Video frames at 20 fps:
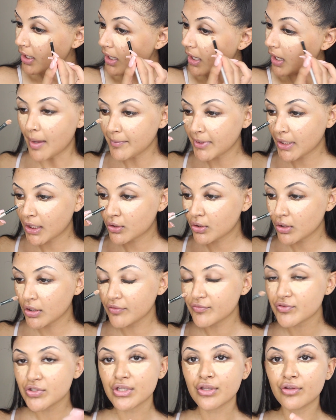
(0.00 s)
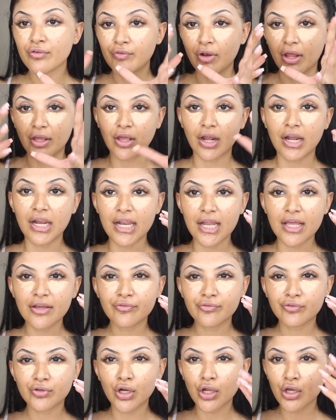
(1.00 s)
I mean, I could have done the like a
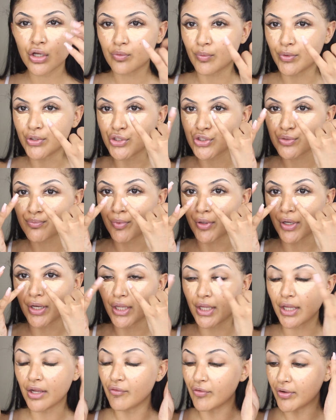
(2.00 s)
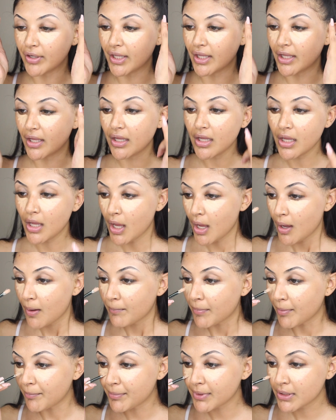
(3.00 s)
lift look where you just put it here and here,
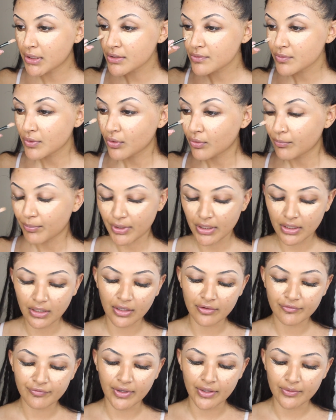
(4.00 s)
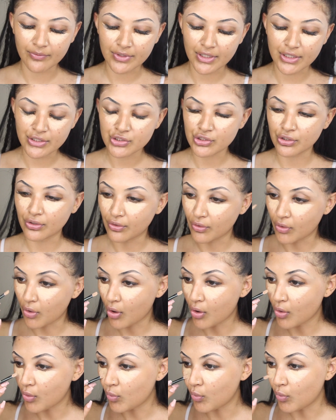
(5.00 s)
but because we're not putting like foundation
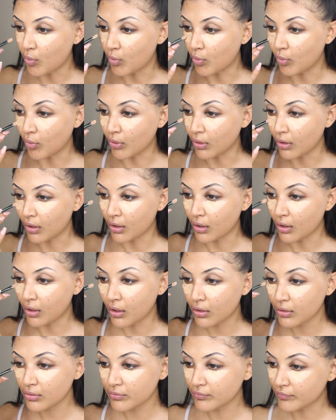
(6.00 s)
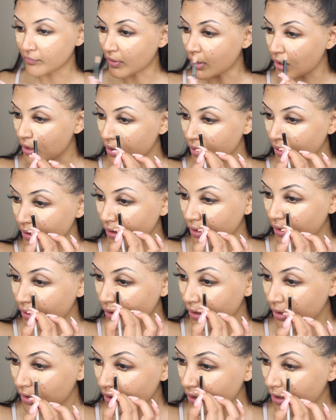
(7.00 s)
all over
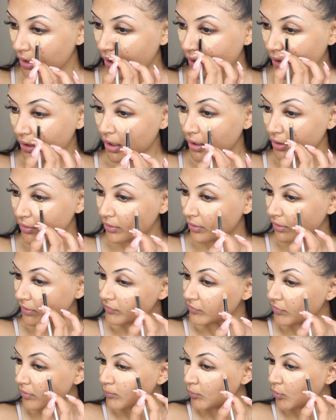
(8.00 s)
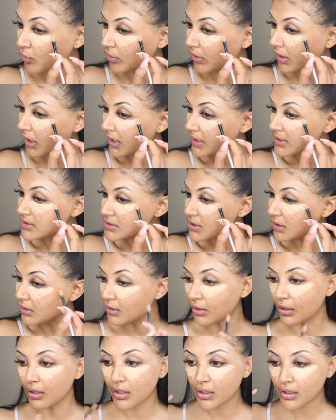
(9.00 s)
and kind of going for a more lighter
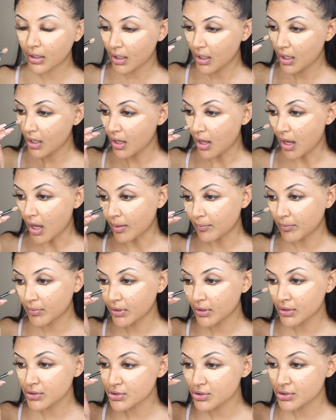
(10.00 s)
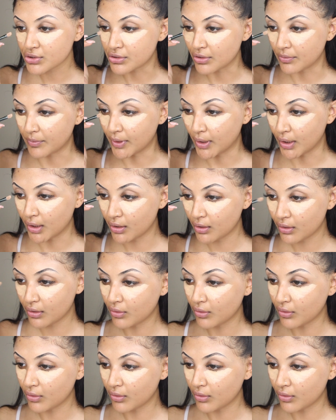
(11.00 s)
look, I'm gonna just do it